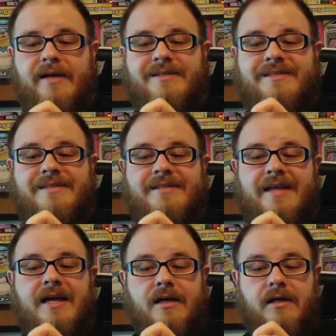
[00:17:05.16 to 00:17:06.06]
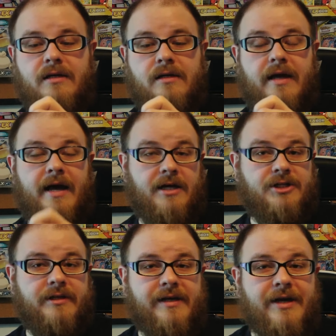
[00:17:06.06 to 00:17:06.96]
Sega,
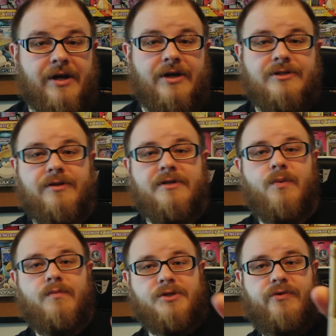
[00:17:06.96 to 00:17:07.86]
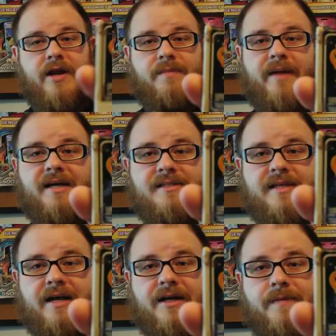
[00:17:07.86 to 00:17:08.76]
actually. So this one was created by
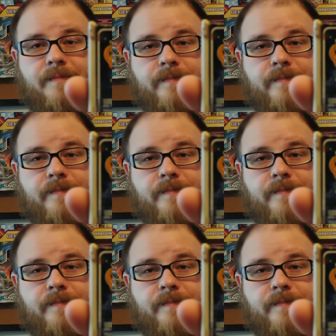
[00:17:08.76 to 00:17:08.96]
Sega